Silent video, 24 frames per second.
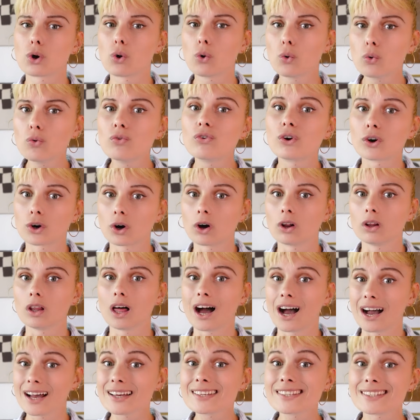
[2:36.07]
overall
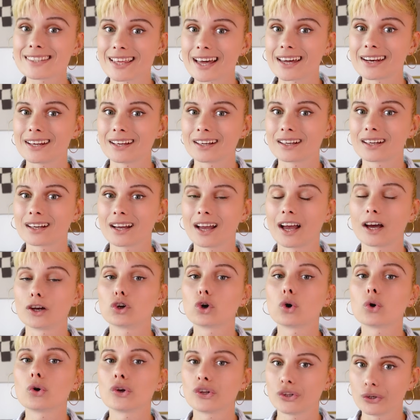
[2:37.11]
aesthetic and
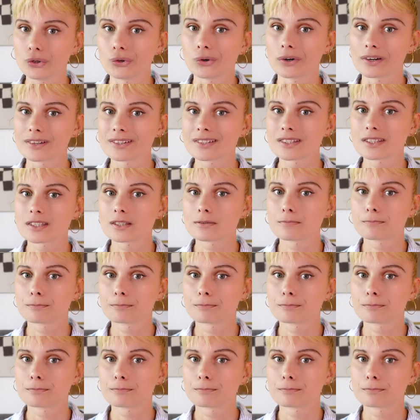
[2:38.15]
coherence.